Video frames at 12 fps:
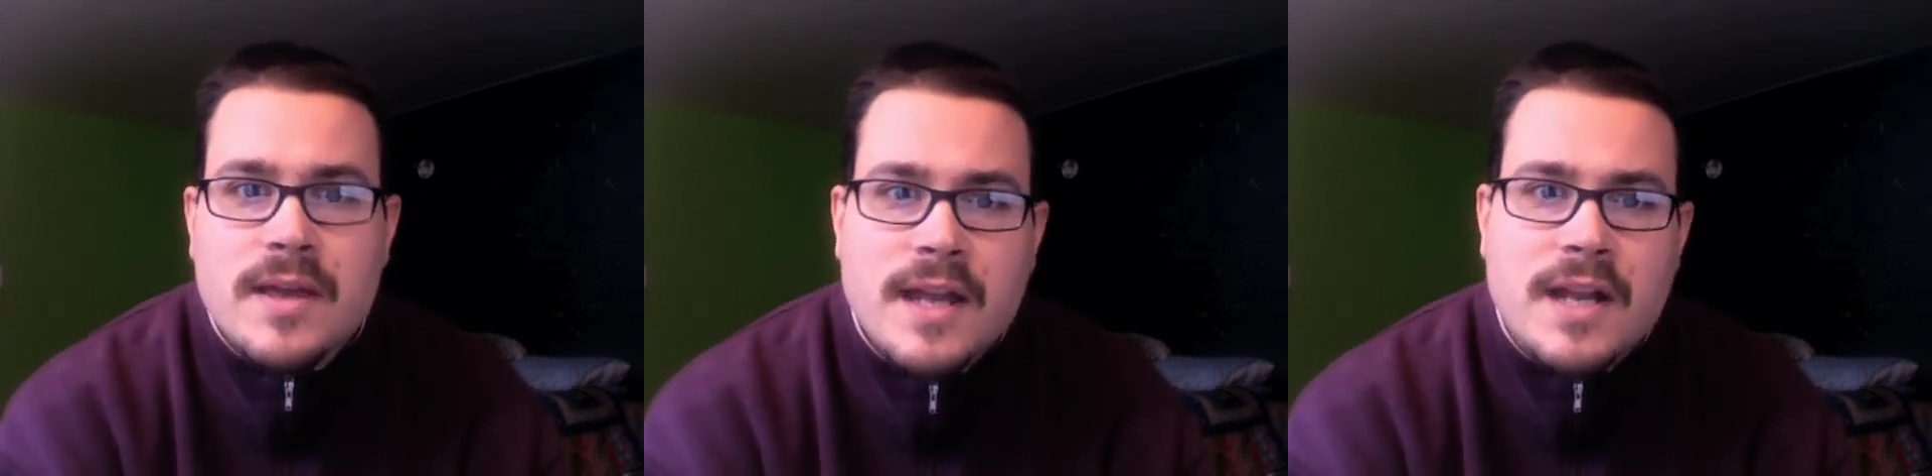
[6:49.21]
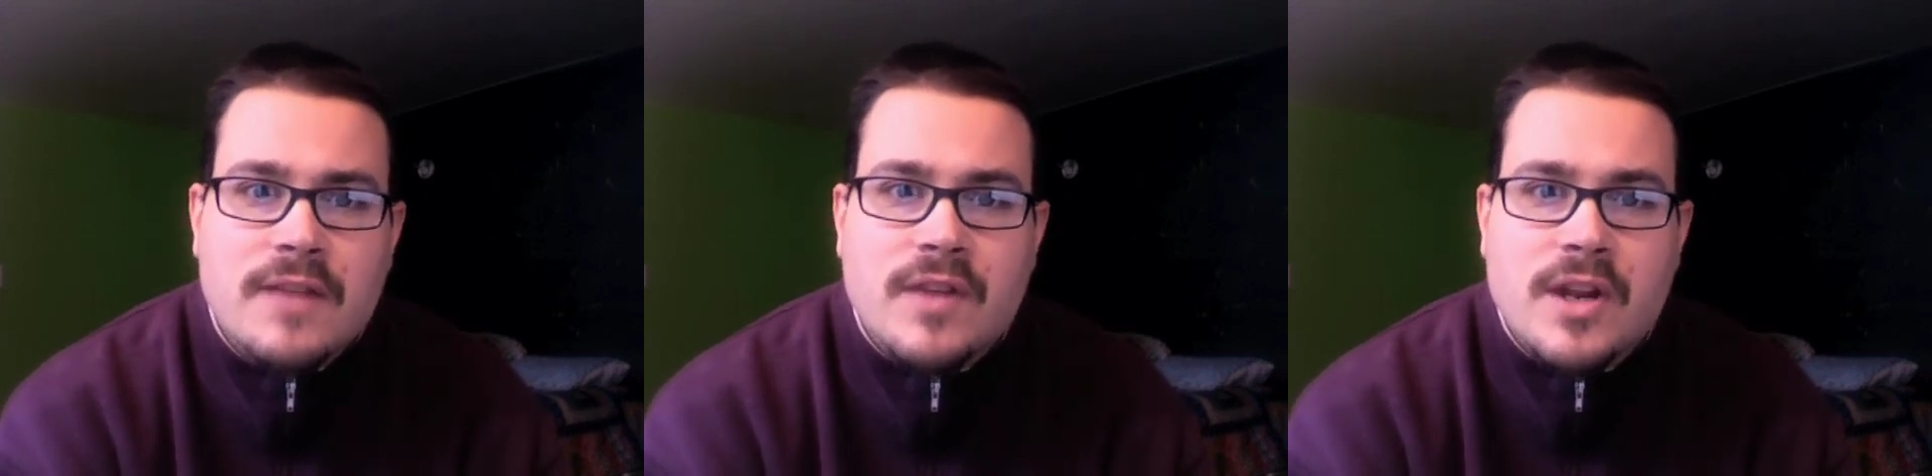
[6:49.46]
and
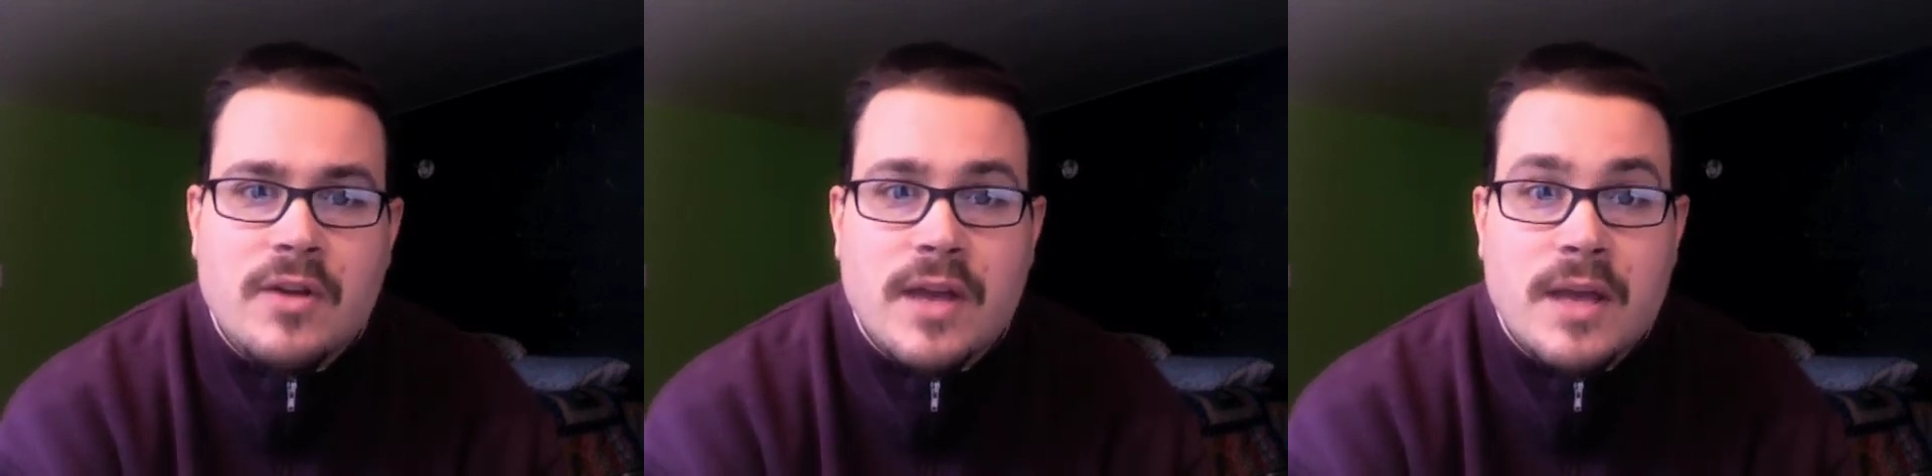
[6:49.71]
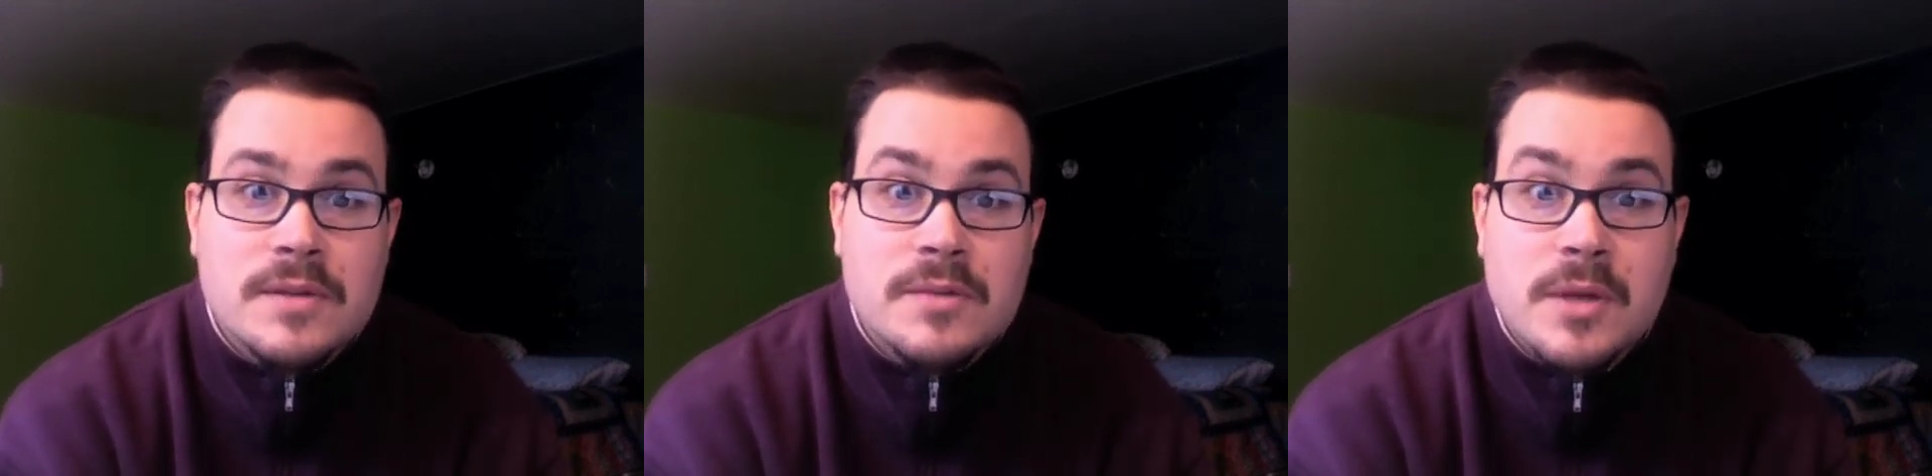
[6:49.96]
getting video
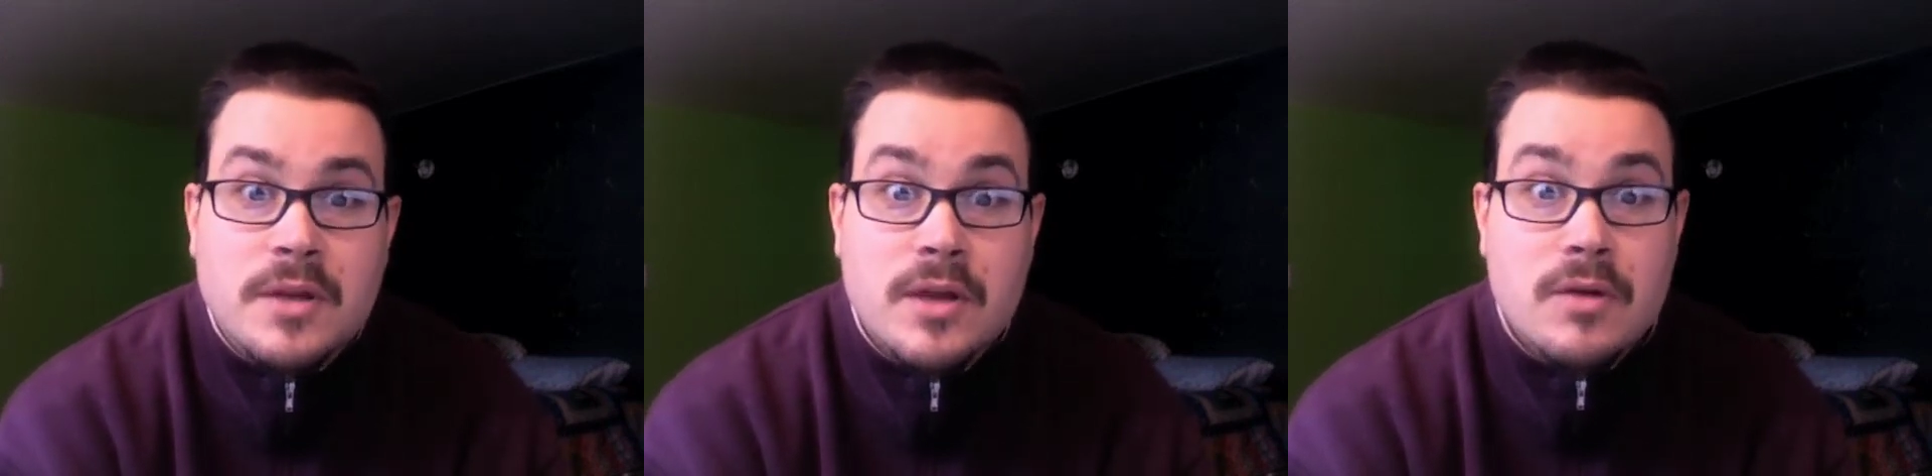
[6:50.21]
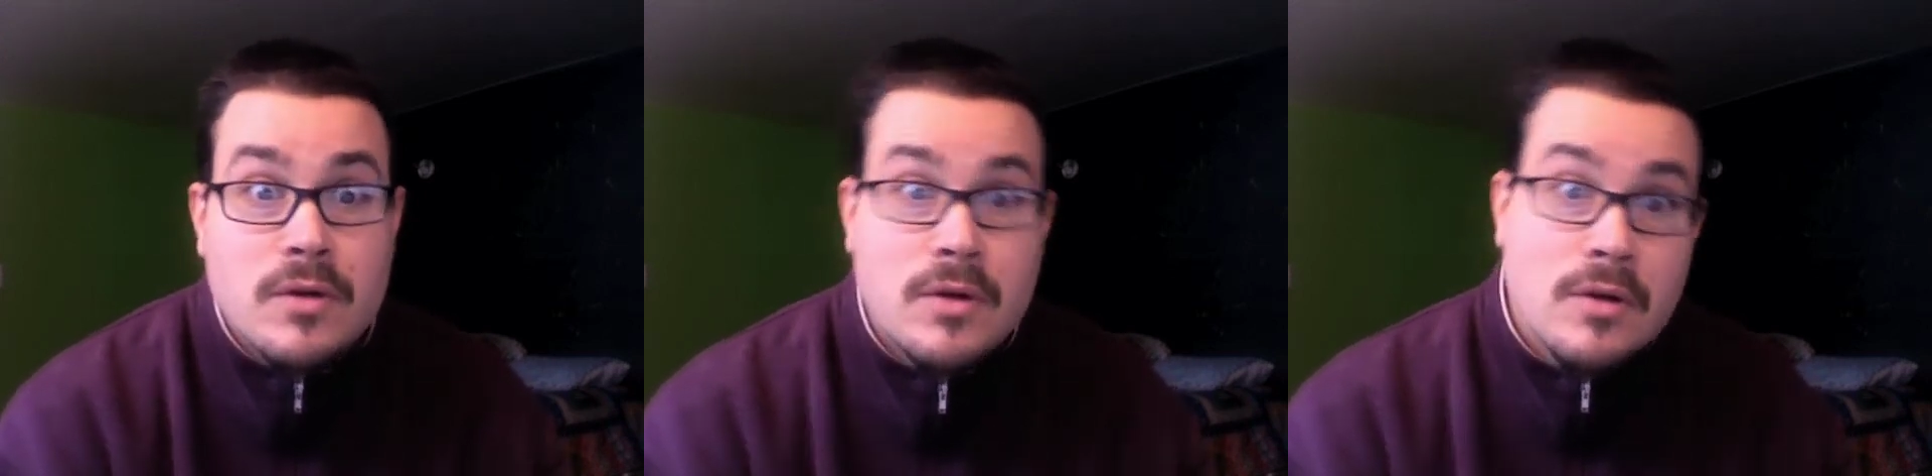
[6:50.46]
games and being like,